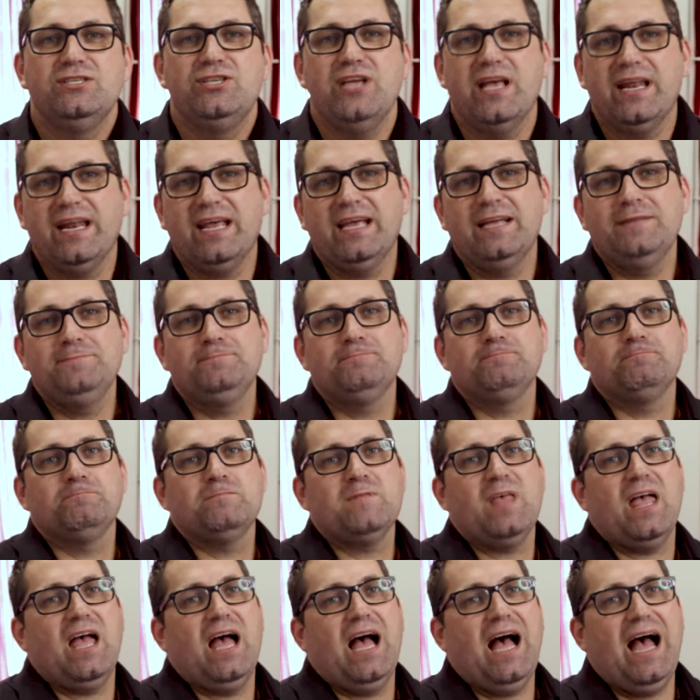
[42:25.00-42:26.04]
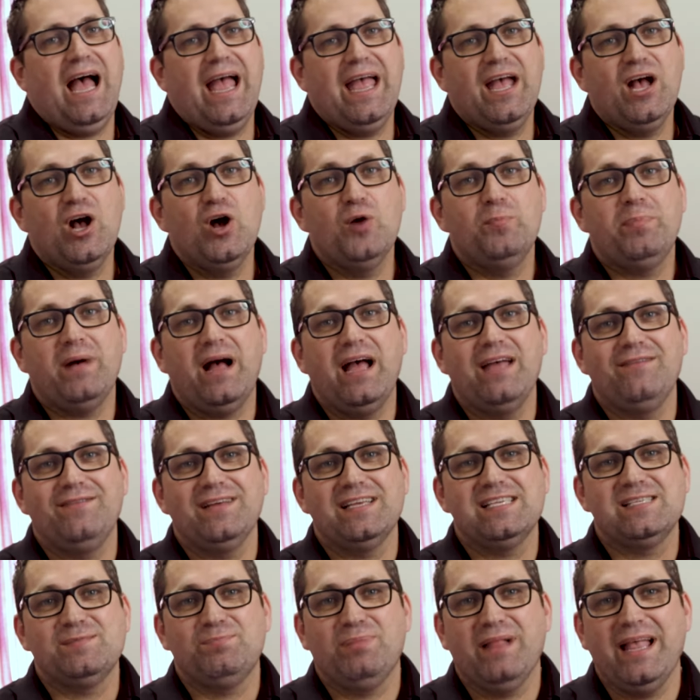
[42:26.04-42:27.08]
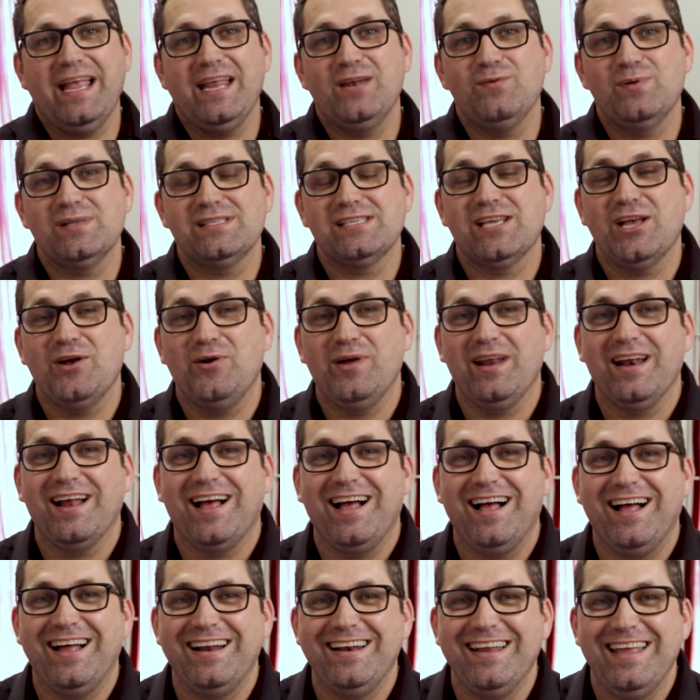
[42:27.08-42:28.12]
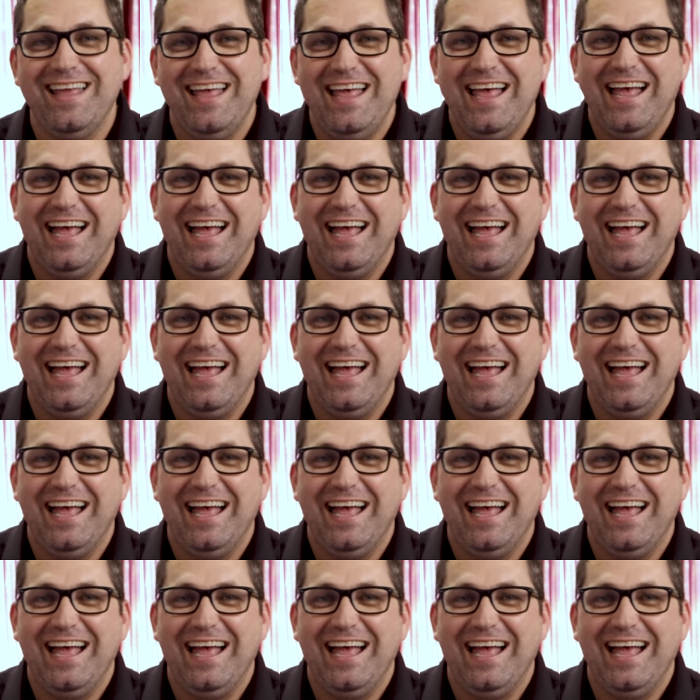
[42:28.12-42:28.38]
Jenna, I hope I've explained what's going on,